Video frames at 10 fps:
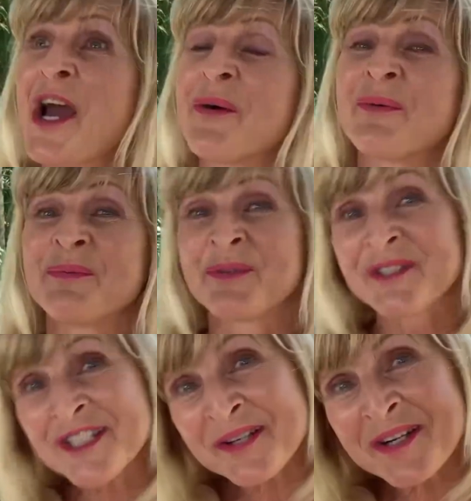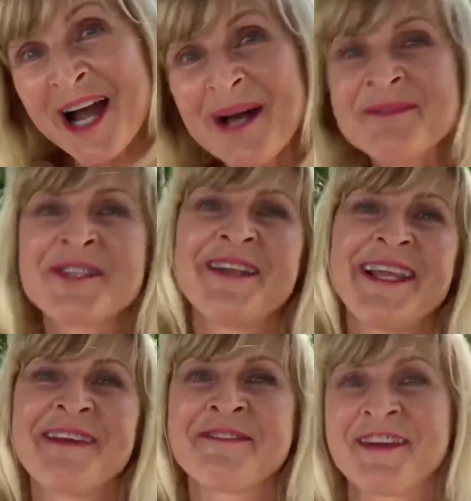Would you come to
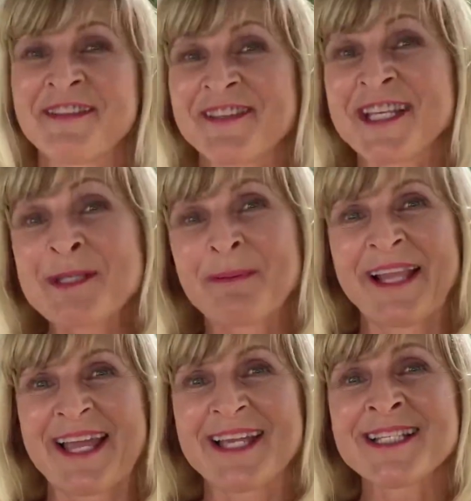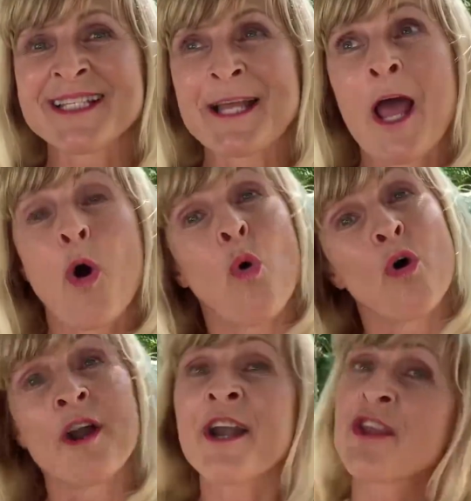live in this place,
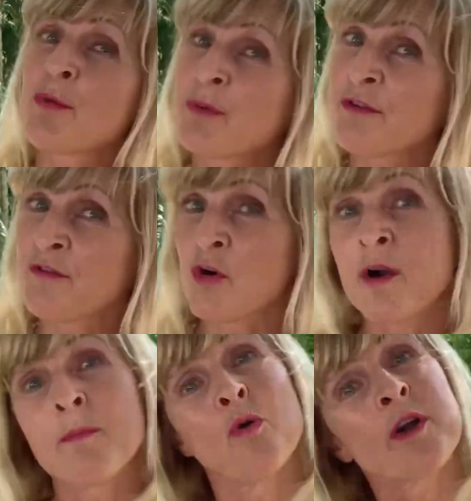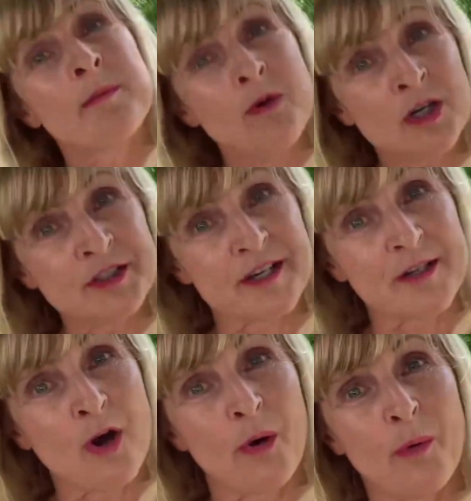or you prefer more modern
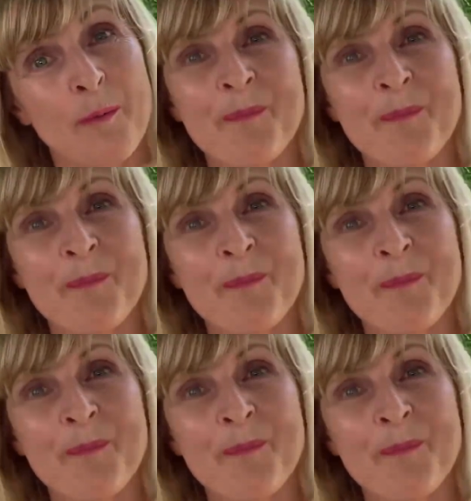home?